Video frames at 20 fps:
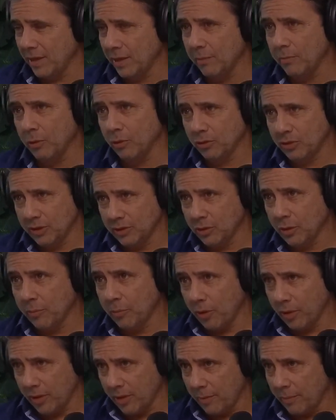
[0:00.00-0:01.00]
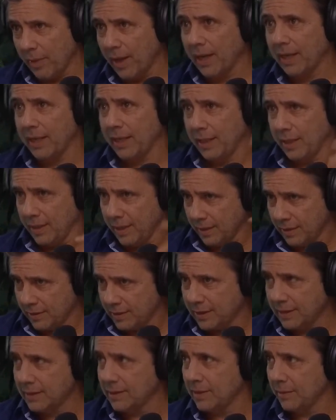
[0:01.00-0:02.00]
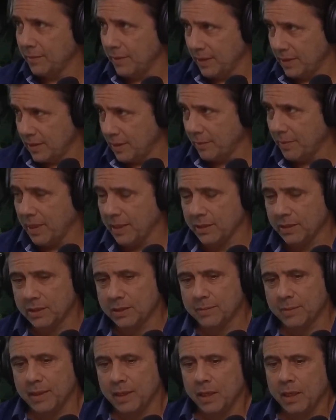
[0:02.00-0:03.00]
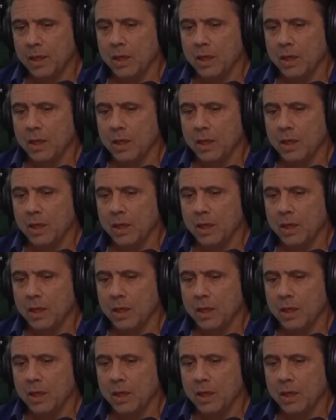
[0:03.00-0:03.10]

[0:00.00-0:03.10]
The emotions are part of the body and the system and the subconscious mind.